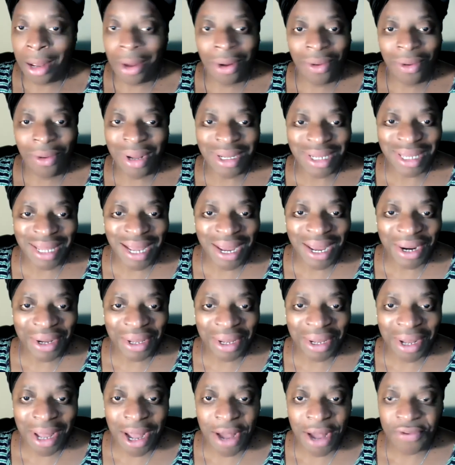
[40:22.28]
Wasn't that a
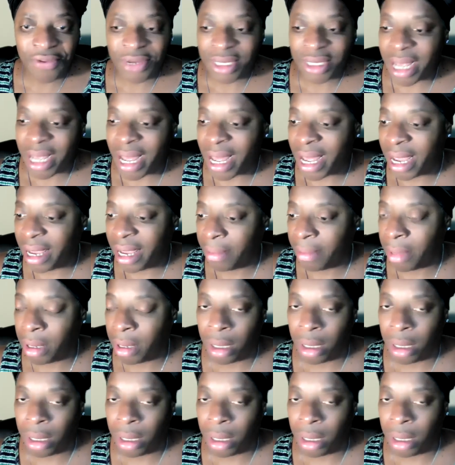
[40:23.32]
good coffee time?